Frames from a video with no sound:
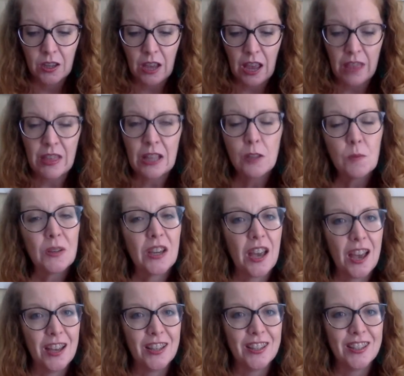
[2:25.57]
And that's
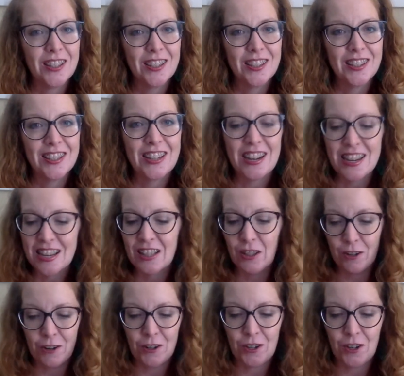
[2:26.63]
because studying
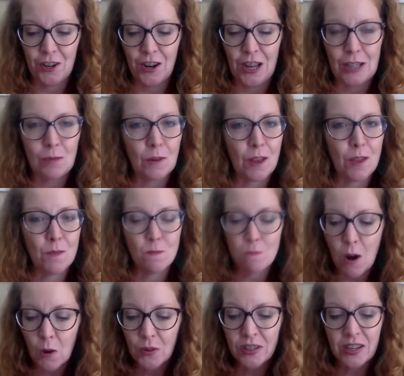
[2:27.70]
literature is one of the
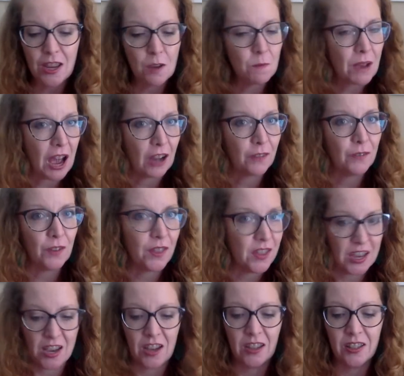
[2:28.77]
most impactful
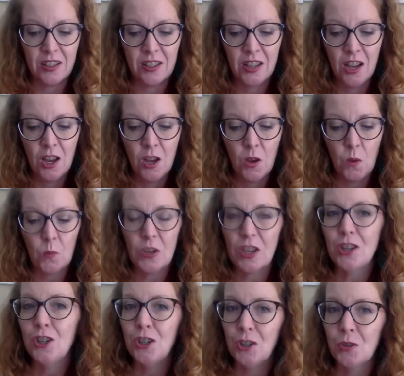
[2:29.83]
things we
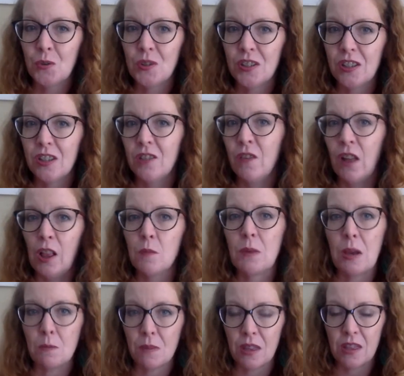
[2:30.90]
can do to develop
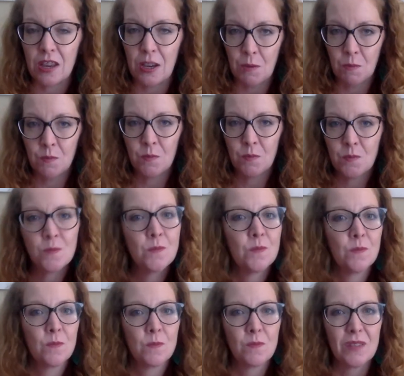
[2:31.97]
empathy.
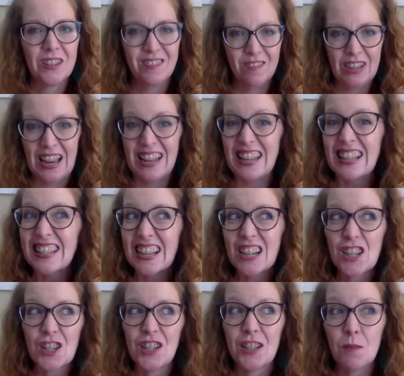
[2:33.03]
And that's
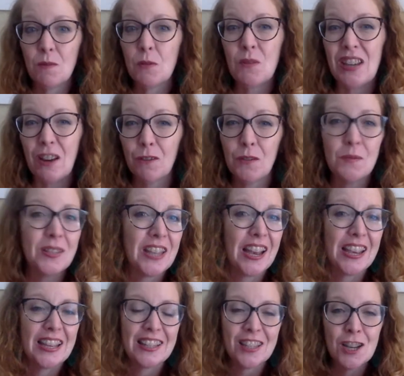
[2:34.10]
actually something we get from
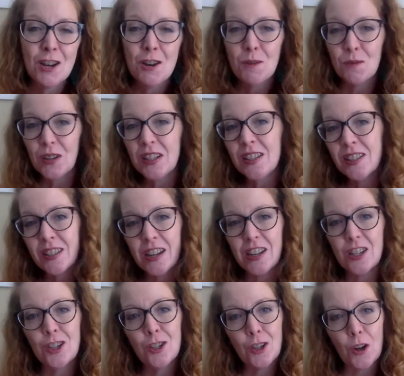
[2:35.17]
science. Recent
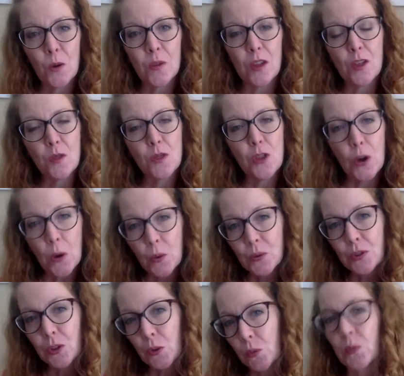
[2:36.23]
studies show that
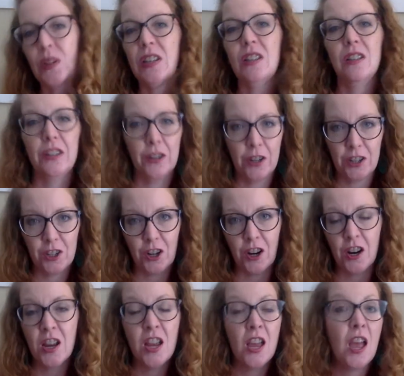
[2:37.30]
those who read
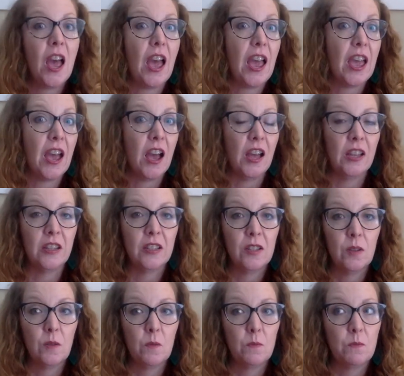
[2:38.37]
literature, and
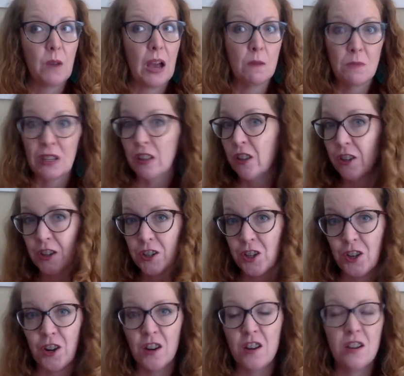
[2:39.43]
I mean
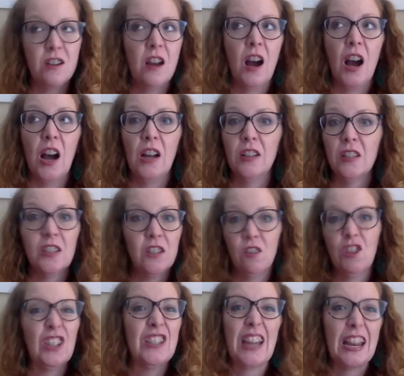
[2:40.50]
literature, not
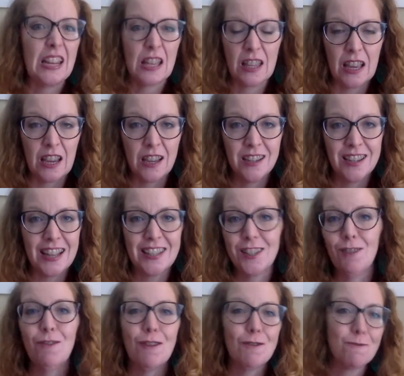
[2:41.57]
just anything, not
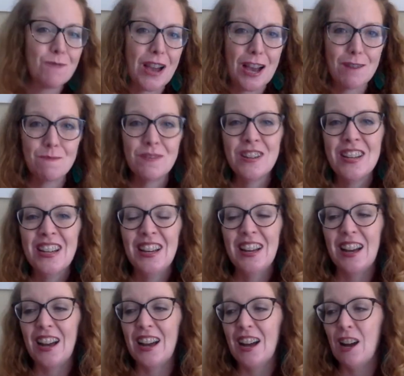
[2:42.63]
stuff on the web,
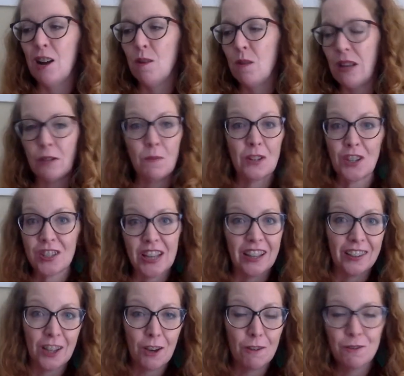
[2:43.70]
as much as I
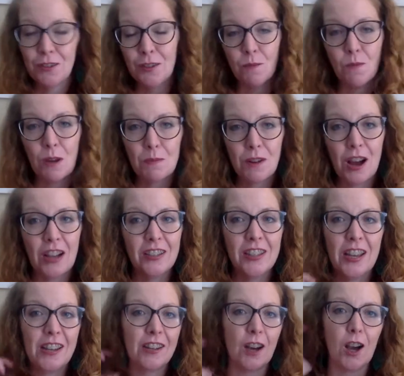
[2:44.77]
love some web
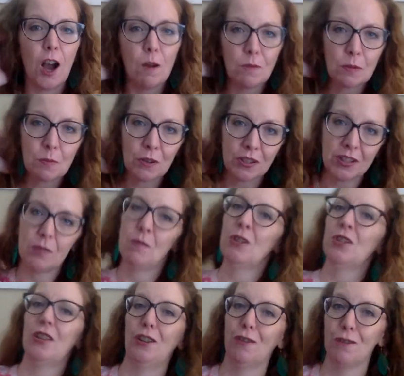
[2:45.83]
content, not comic books as much
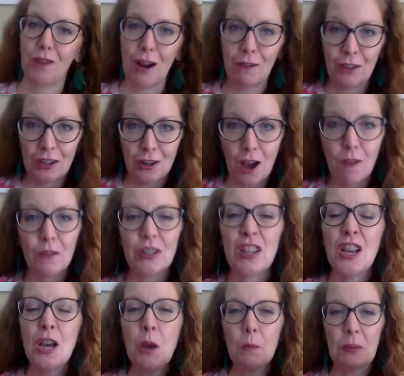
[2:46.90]
as I love graphic novels,
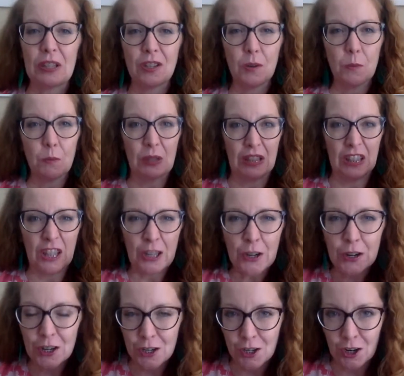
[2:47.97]
but
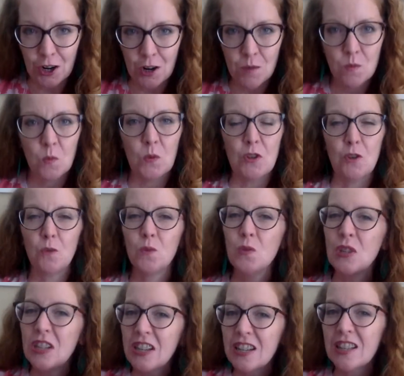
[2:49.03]
literature. When you
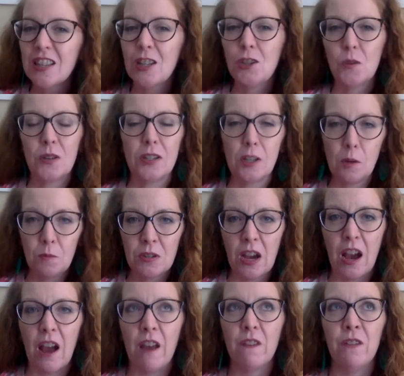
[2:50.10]
really do a deep
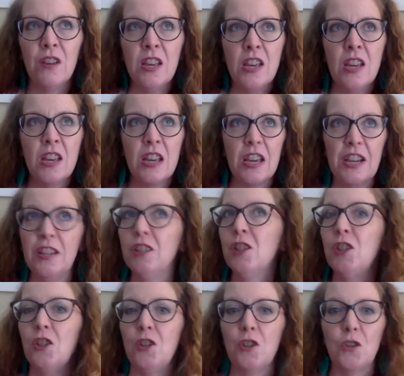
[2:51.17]
dive
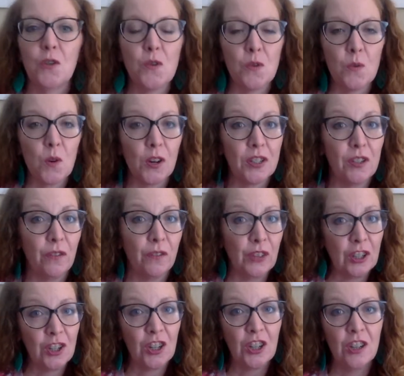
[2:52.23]
into works of
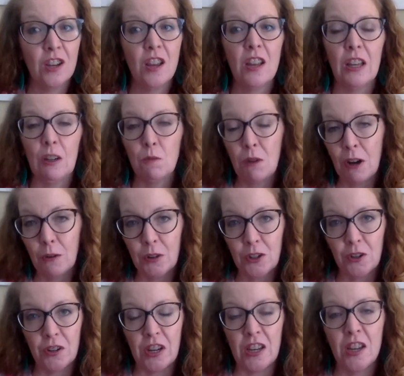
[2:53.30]
fiction and
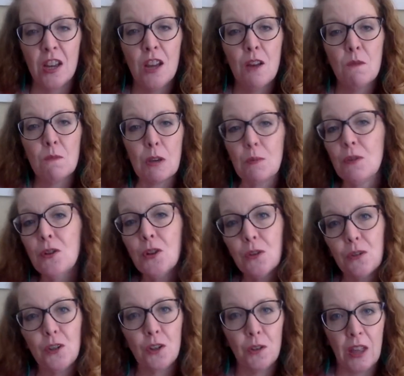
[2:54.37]
poetry, people who
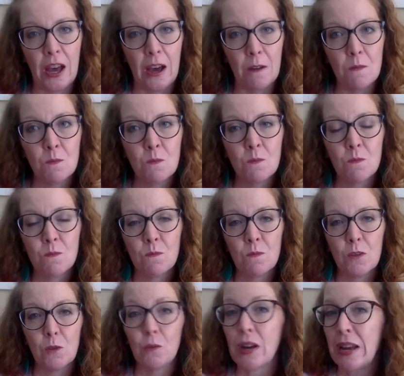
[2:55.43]
do that
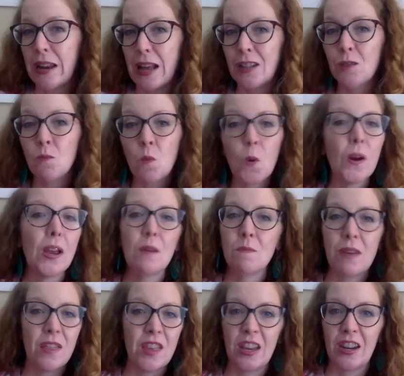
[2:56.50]
rate as more
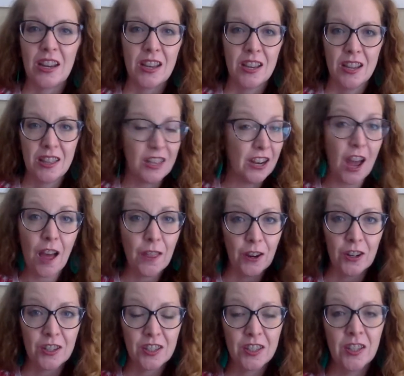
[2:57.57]
empathetic than
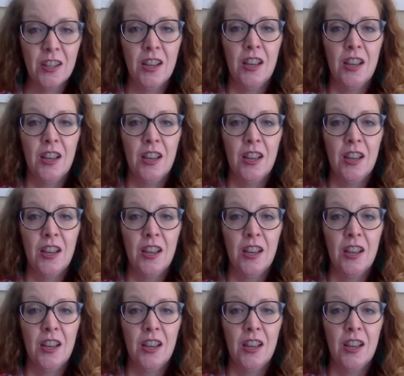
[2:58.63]
others.